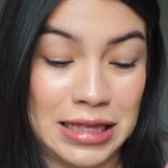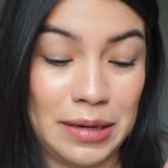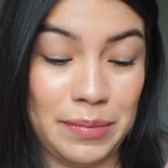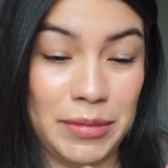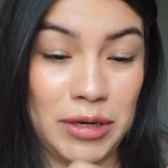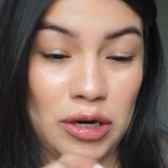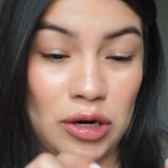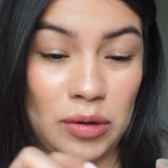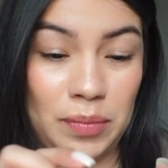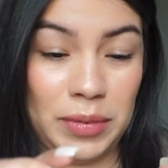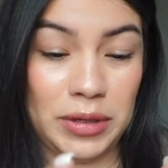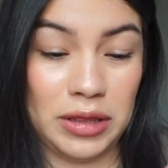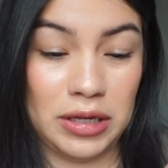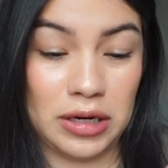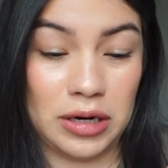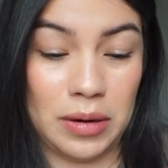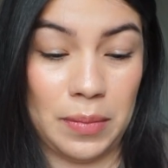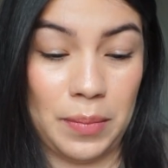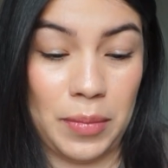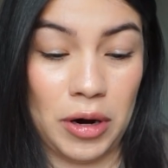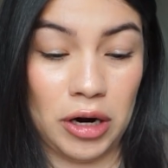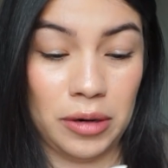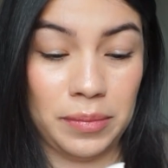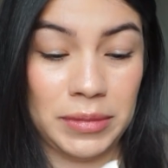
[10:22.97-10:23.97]
Let me open the
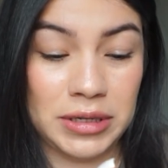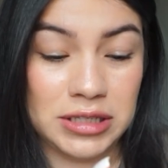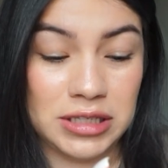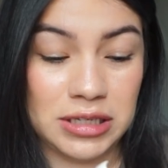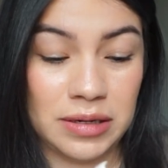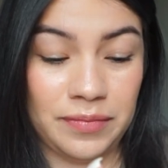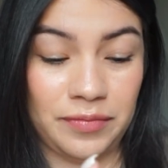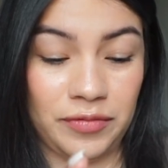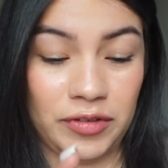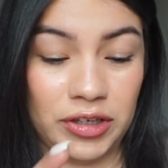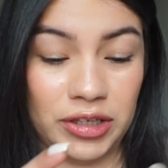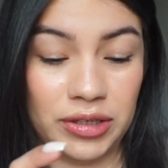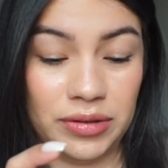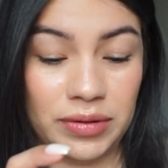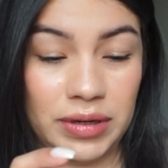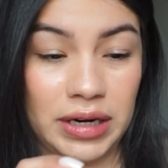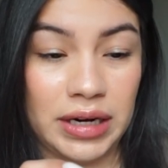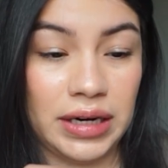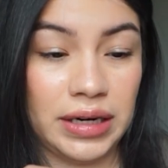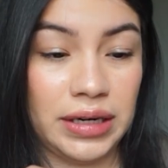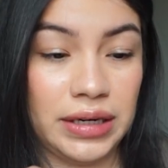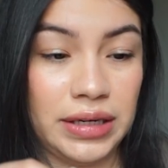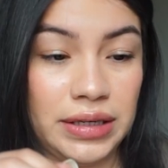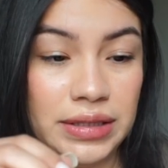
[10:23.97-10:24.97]
compartments up for you
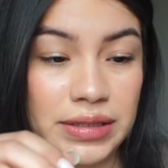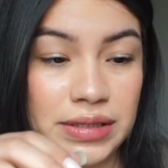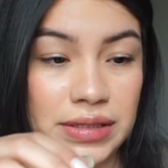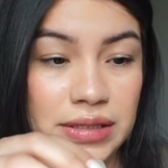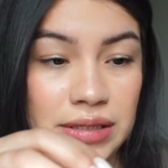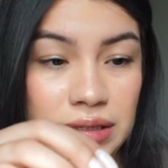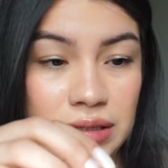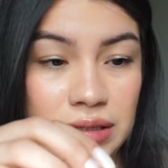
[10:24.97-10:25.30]
guys.